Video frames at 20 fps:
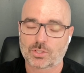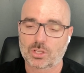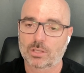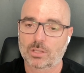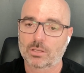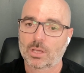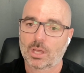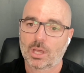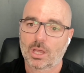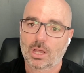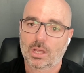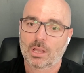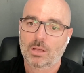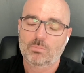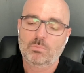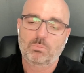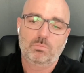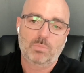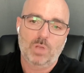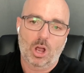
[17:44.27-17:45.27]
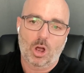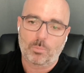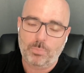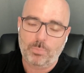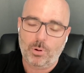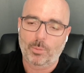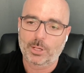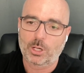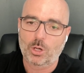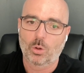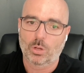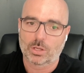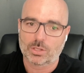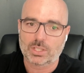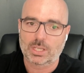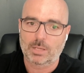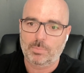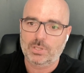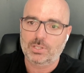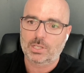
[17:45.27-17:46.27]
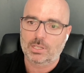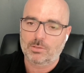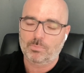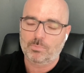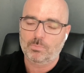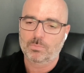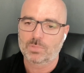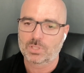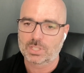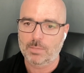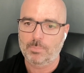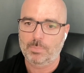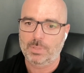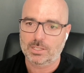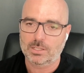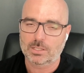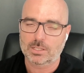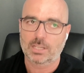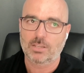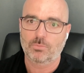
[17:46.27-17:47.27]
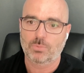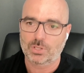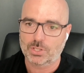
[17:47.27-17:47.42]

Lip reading: So I'd probably call it CPC